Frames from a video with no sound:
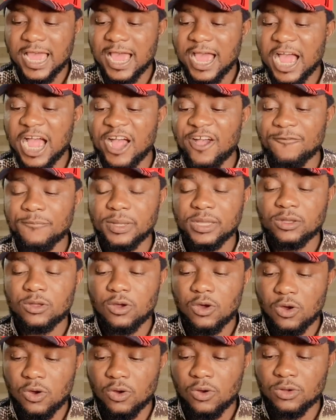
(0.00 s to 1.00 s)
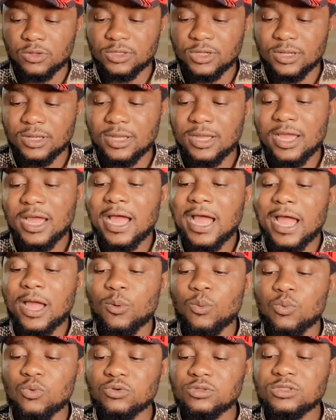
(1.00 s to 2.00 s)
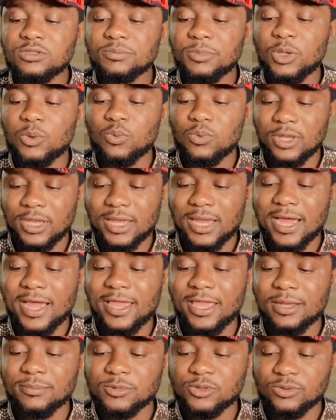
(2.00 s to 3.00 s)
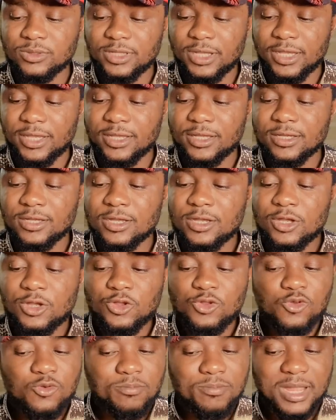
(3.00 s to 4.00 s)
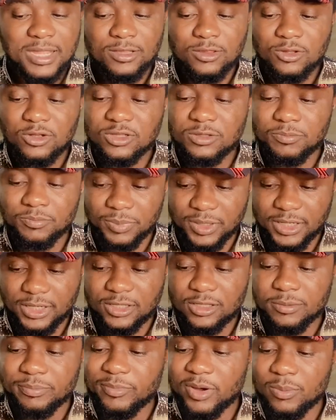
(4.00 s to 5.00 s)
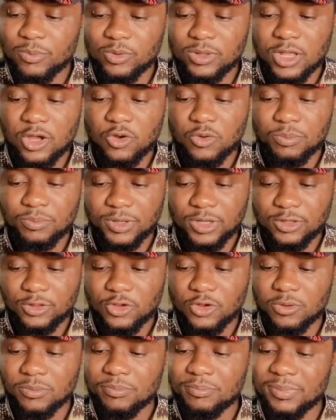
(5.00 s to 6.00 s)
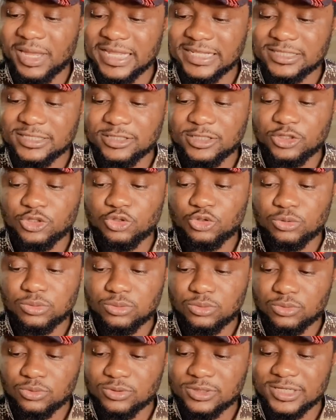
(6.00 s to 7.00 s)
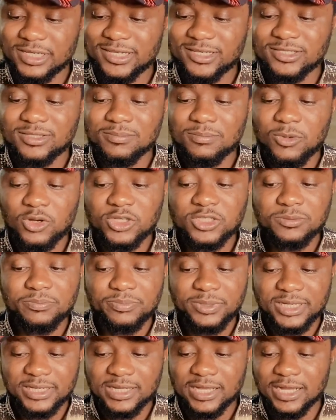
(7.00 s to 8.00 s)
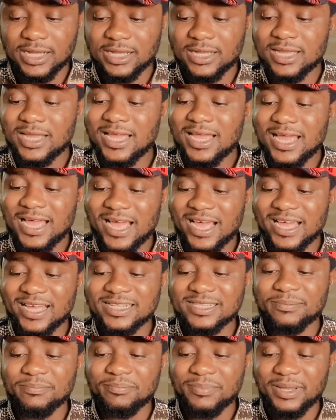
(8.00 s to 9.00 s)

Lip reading: I've been called, I won't be where I am today. You might not be the popular opinion, but the truth is much bigger and